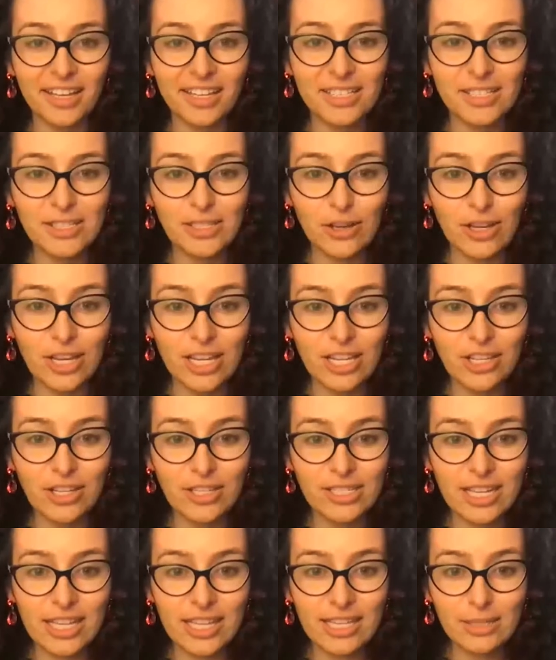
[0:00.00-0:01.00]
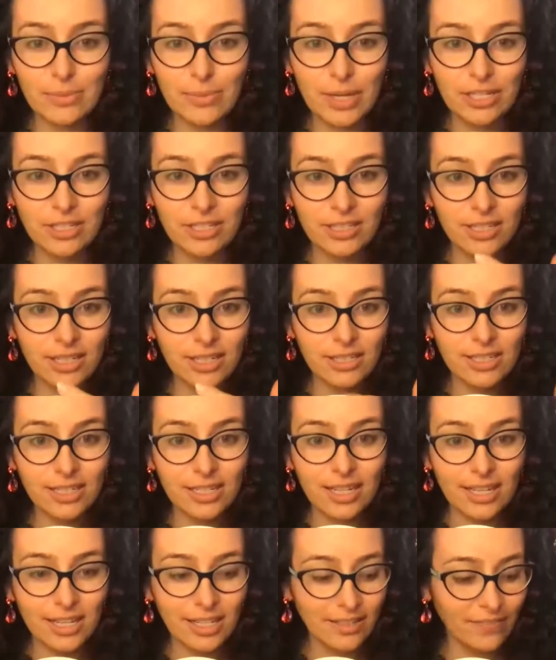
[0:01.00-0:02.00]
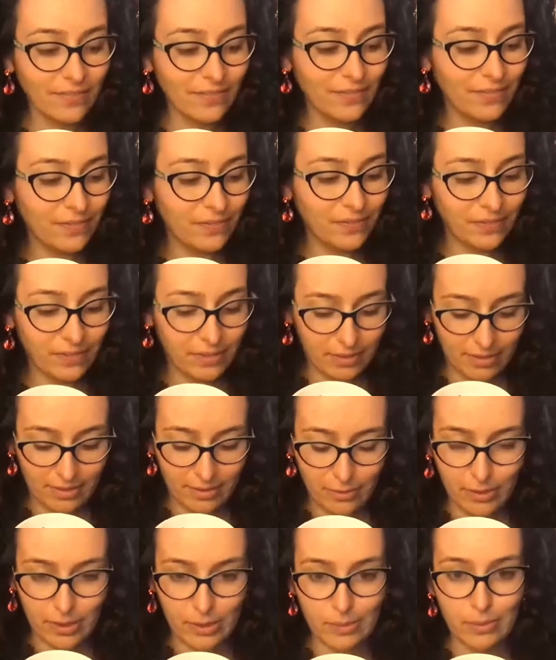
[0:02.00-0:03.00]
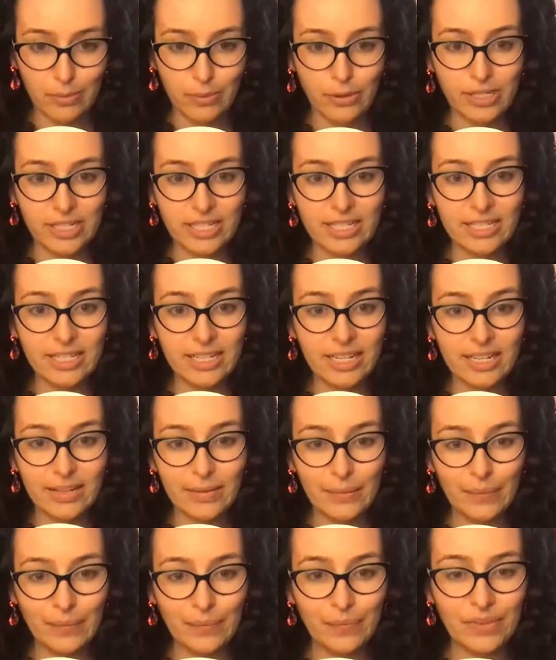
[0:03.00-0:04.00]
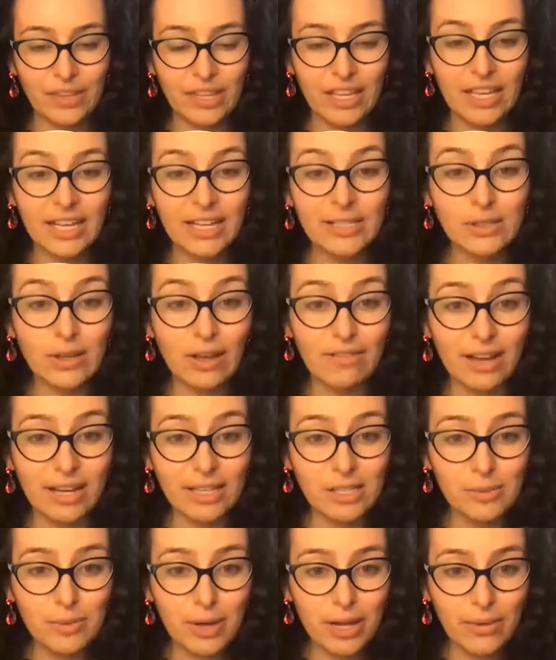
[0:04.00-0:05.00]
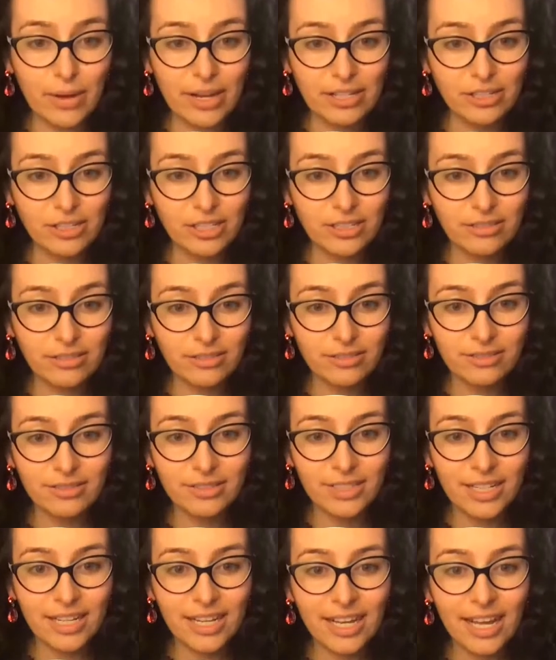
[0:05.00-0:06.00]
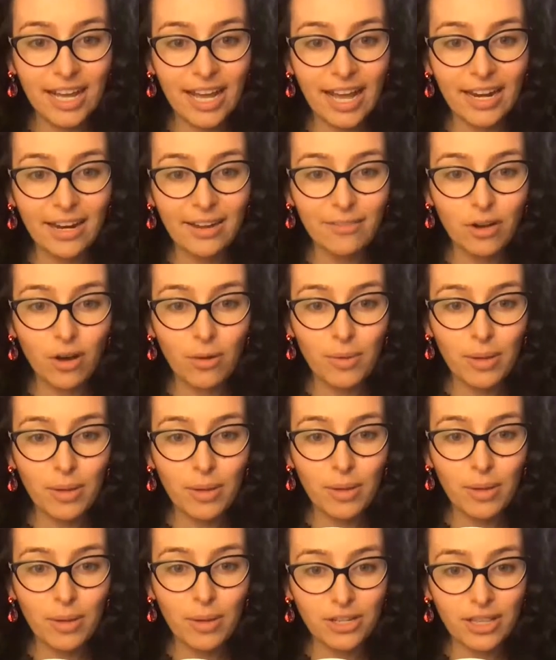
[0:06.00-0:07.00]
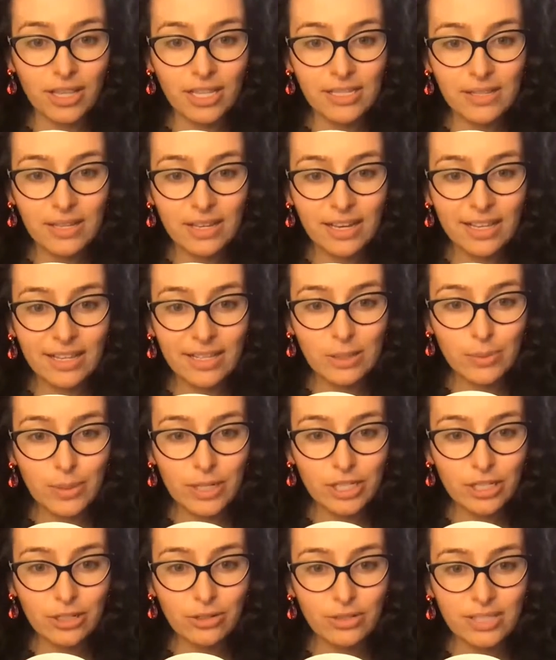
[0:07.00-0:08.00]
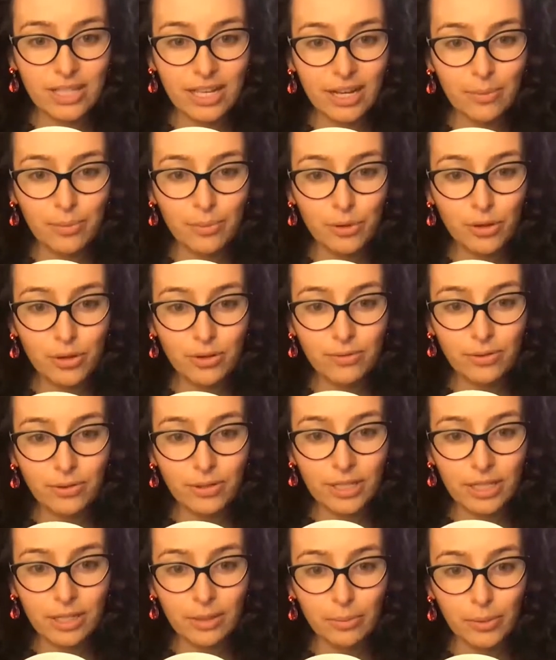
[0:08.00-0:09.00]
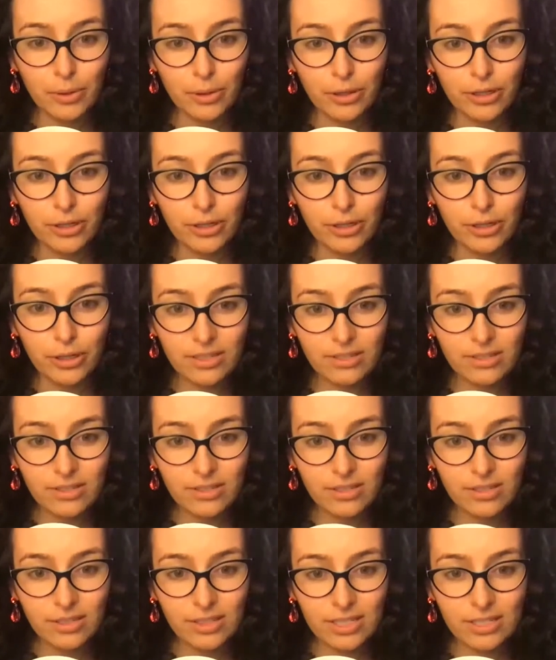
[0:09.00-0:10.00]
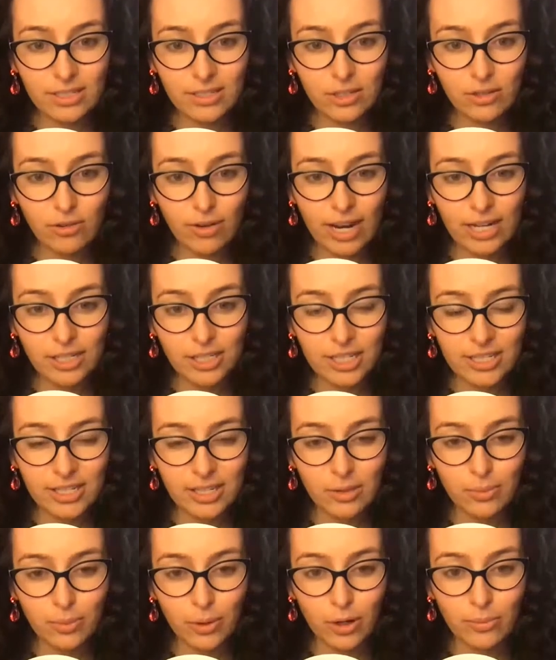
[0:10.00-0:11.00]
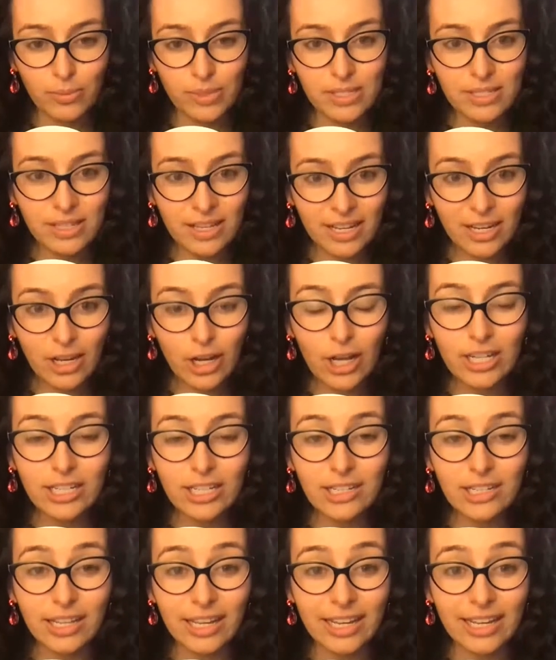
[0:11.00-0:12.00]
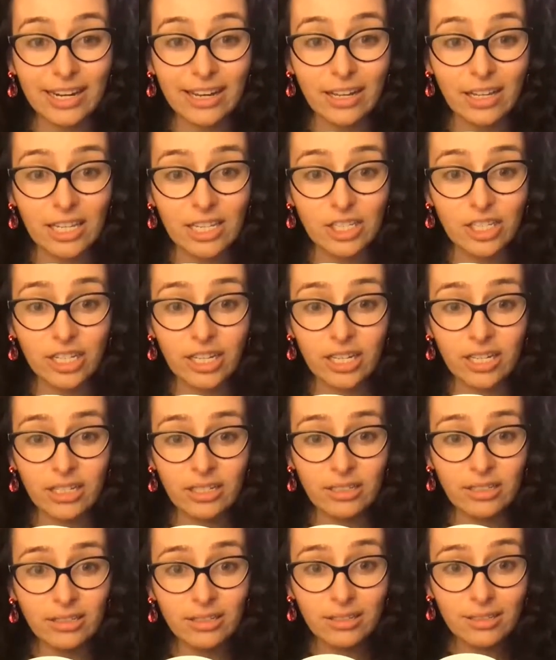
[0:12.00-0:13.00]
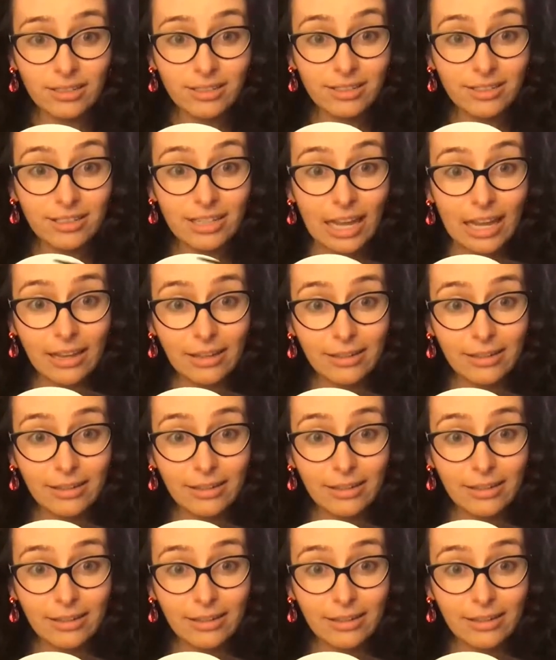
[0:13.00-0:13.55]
So can you see this picture tucked in here? There's my pointy stick. So I've asked my question and I've got my picture, and this picture looks like a beautiful little bird, scratchings at the bottom. It's kind of like an ugly chicken, yeah?